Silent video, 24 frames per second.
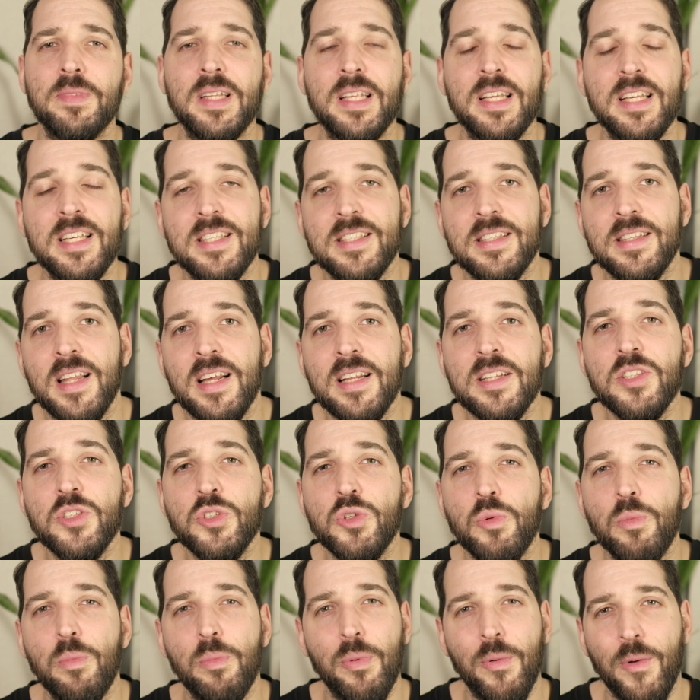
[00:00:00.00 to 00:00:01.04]
is not so
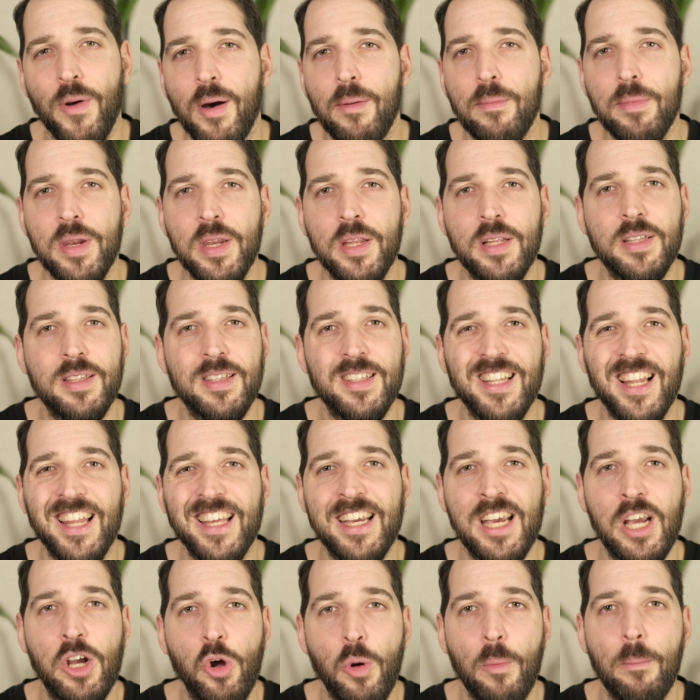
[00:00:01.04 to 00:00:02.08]
prominent
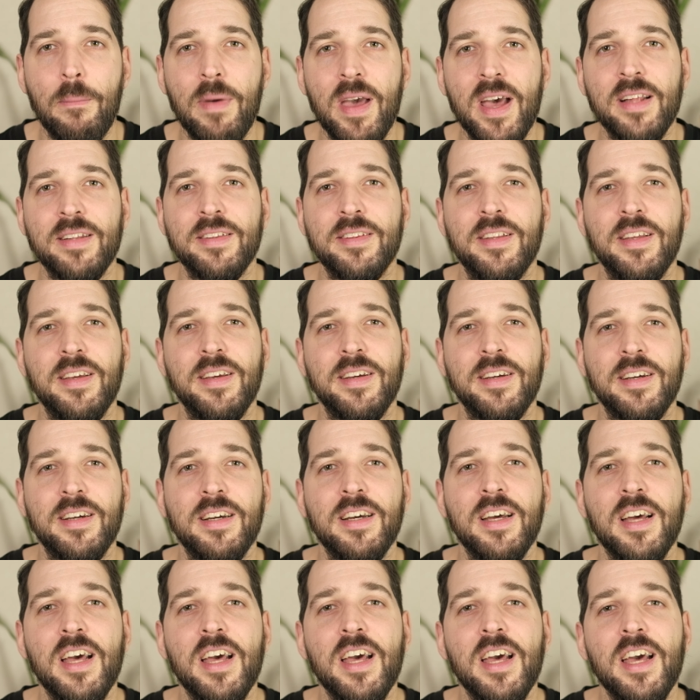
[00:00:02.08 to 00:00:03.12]
like commanding,
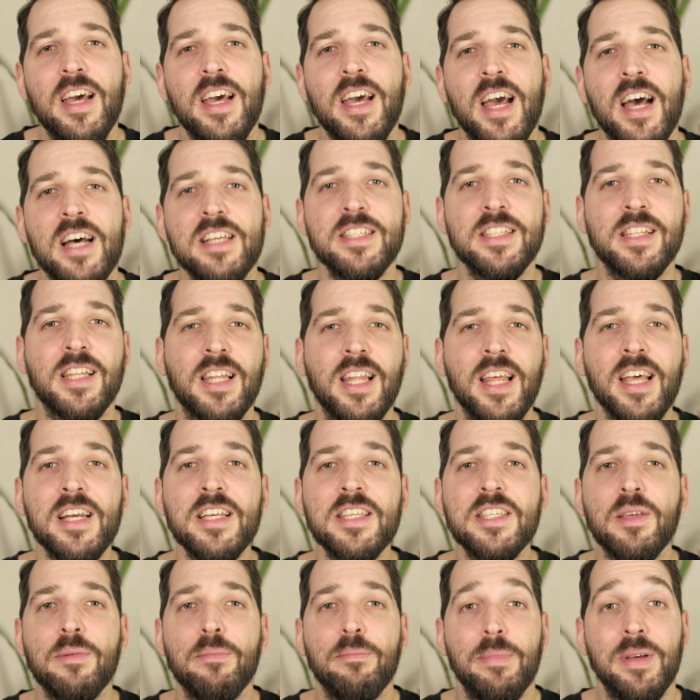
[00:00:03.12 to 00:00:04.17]
as it
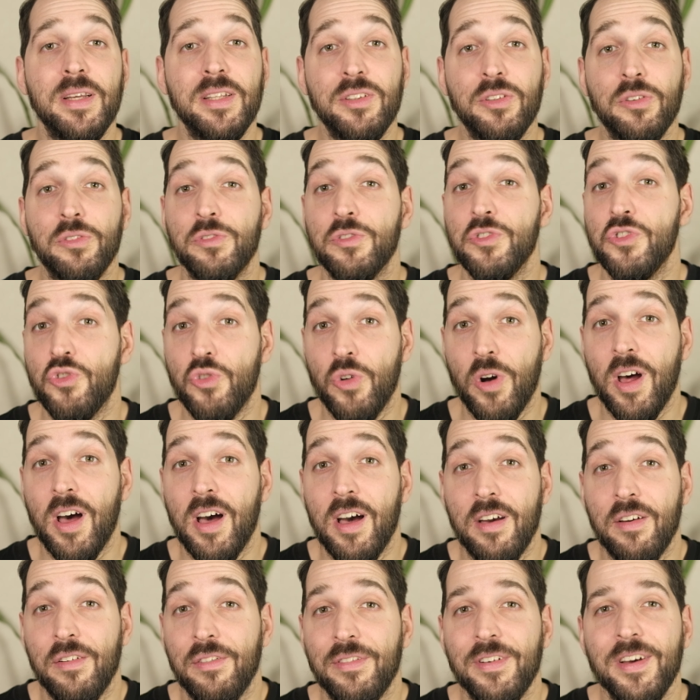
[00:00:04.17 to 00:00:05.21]
lacks a bit of
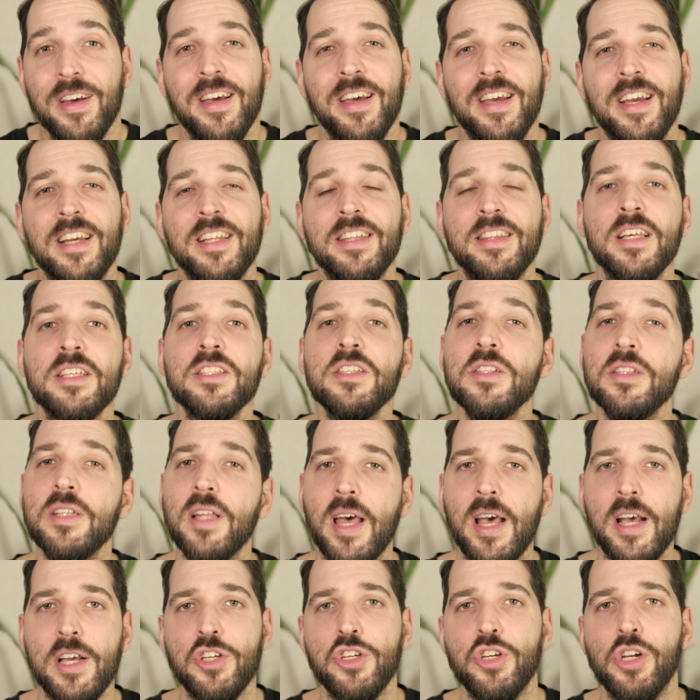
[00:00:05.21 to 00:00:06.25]
drive. It doesn't
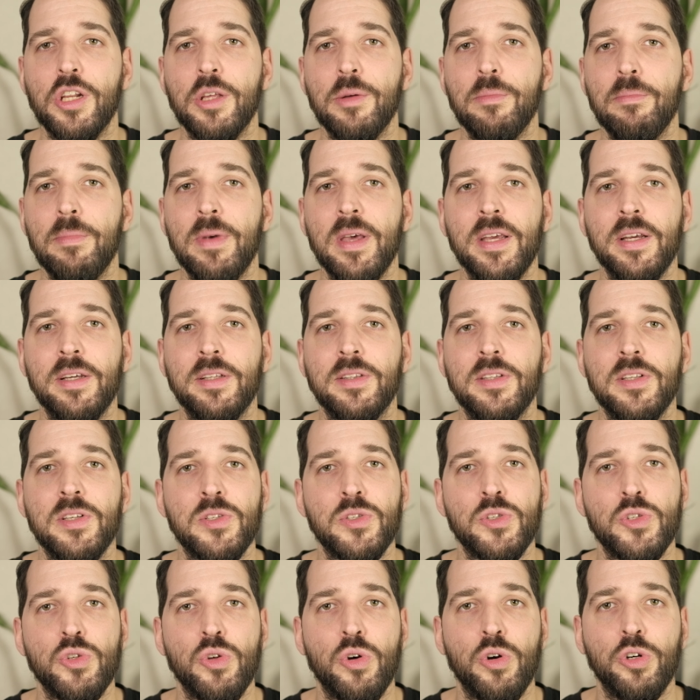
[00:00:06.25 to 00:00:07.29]
actually make this
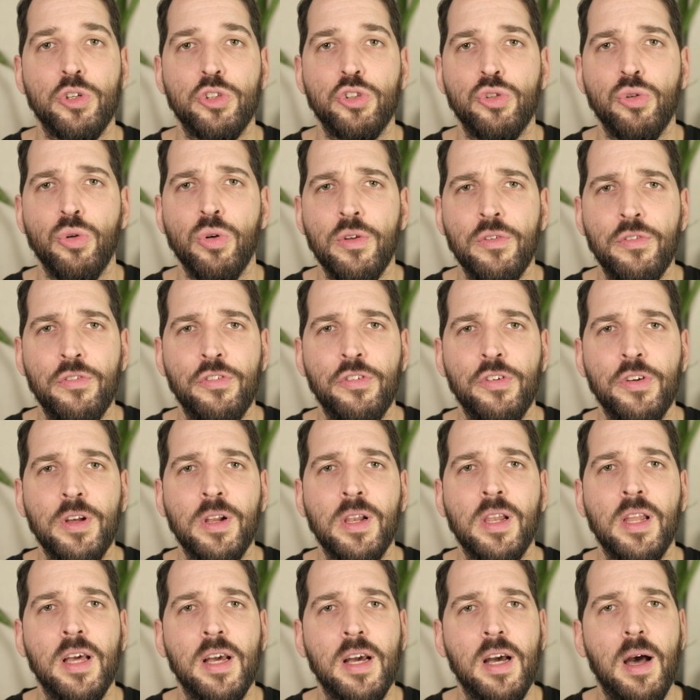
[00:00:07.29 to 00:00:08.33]
song truly
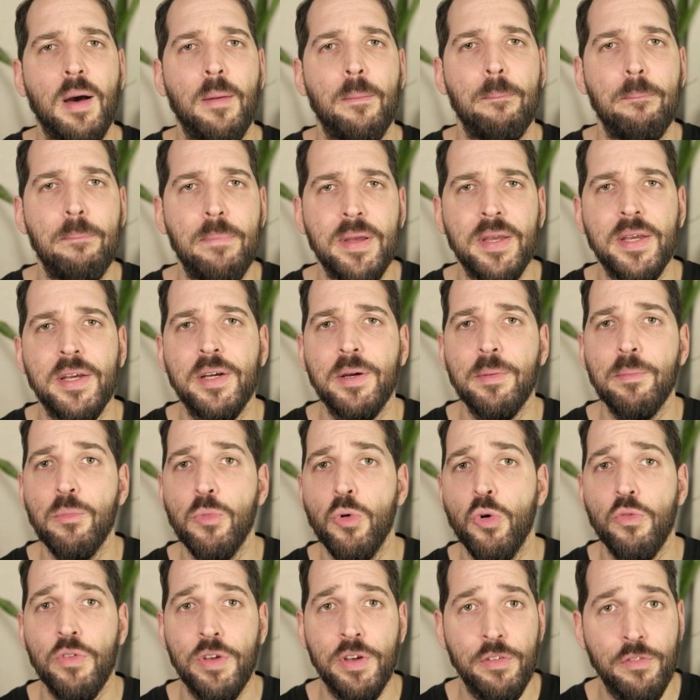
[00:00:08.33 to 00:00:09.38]
feel a big
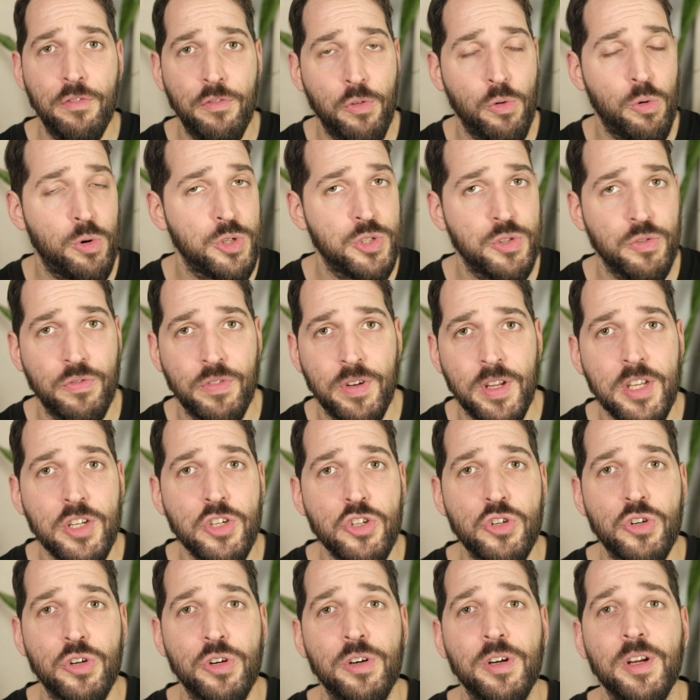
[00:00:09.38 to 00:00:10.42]
moving force of
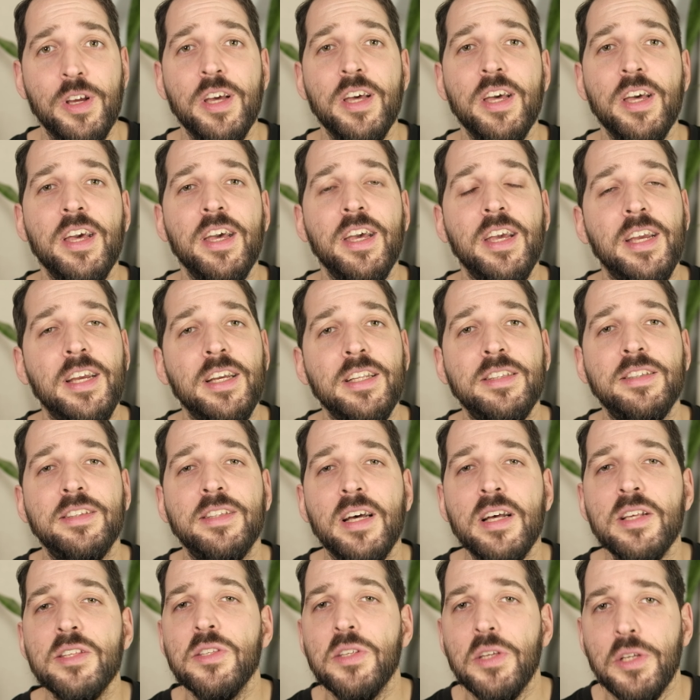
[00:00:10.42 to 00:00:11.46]
nature. It
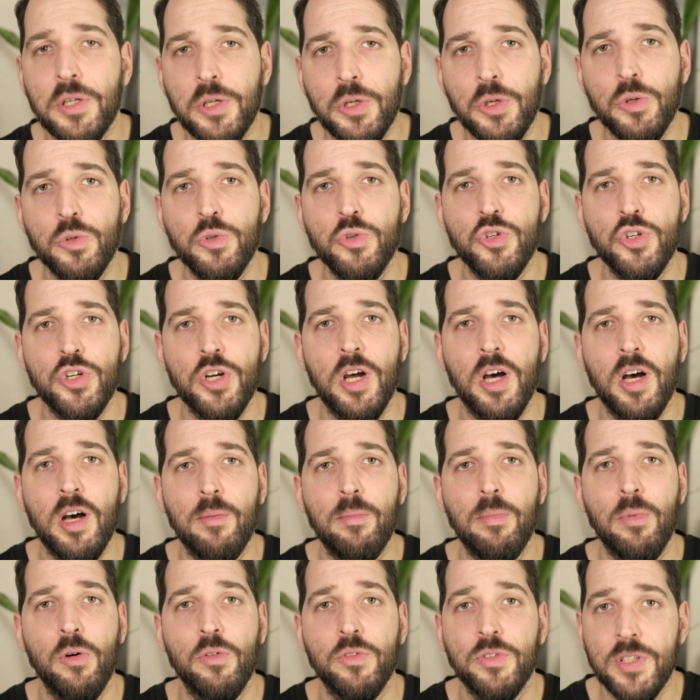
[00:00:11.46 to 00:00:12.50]
does a good
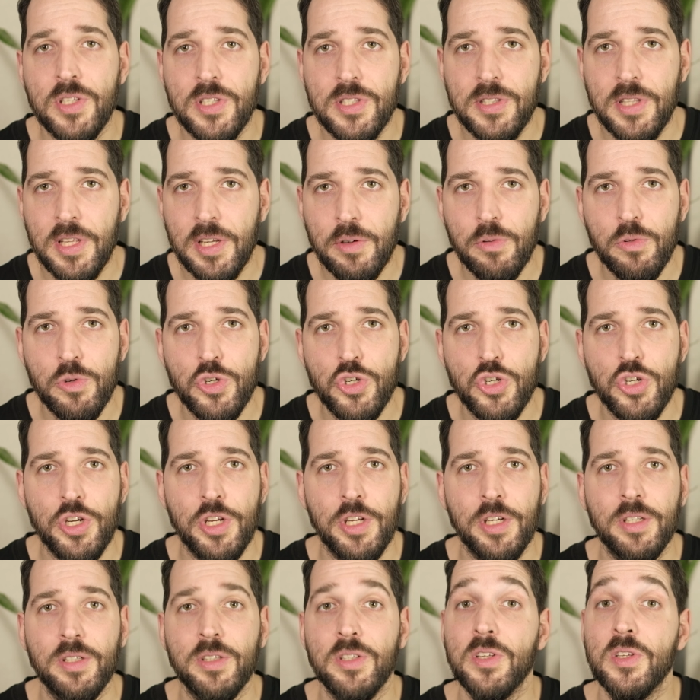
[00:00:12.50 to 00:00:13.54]
job of
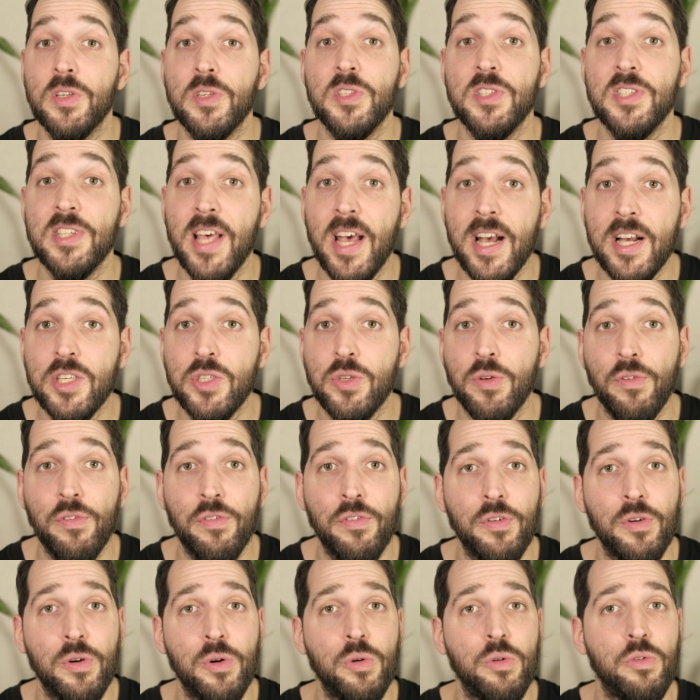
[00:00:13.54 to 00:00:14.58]
distinguishing the
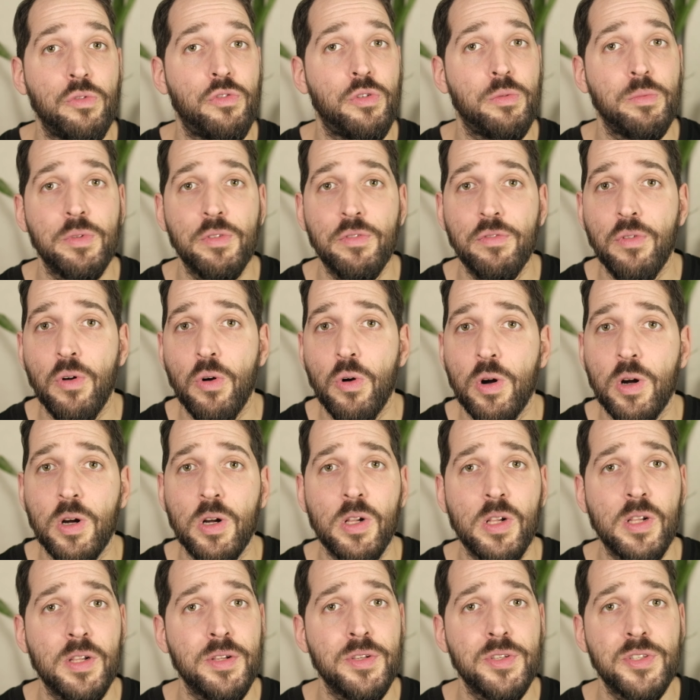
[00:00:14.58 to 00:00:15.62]
saxophone from the
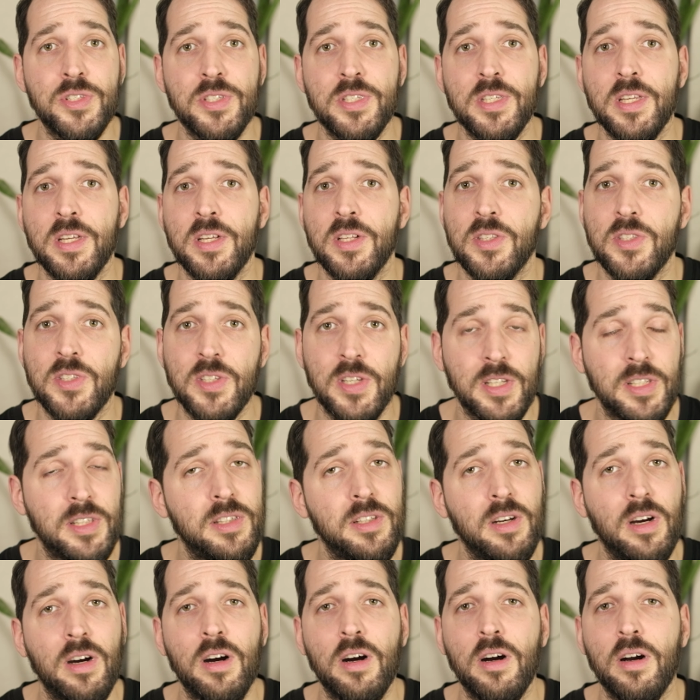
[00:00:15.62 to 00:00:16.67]
vocals, synths,
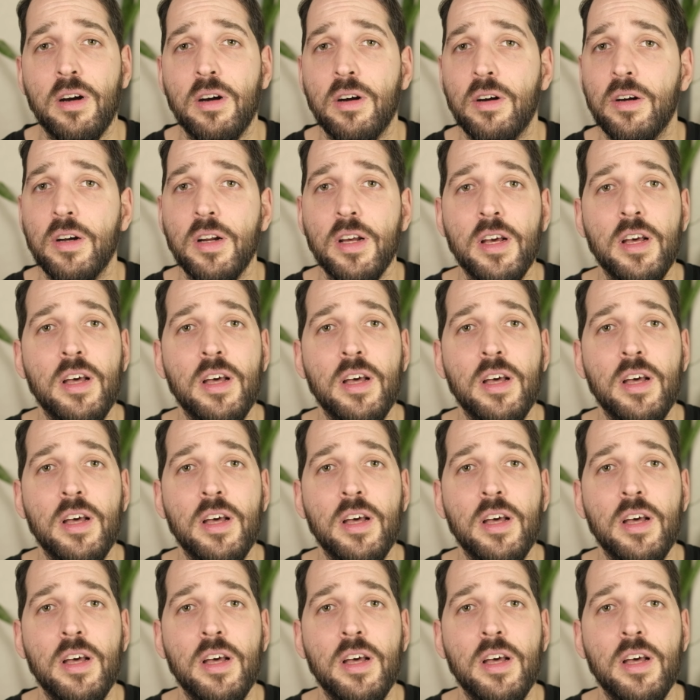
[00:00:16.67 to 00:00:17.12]
guitar.